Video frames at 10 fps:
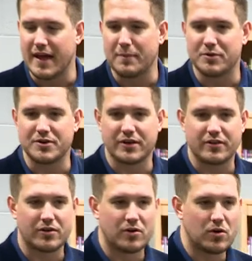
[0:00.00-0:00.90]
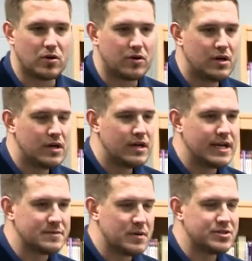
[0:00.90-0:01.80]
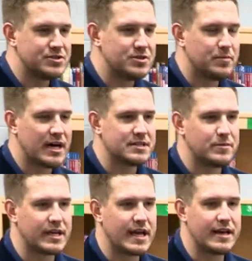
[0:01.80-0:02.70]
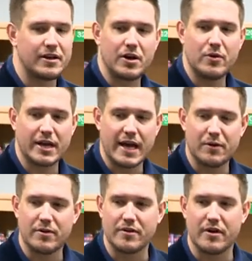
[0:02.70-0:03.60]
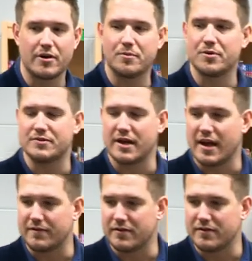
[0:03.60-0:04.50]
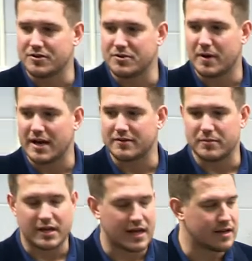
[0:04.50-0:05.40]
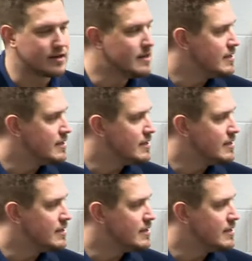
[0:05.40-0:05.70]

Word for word: that particular goal as much as you possibly can and going at it with 100% effort that you possibly can.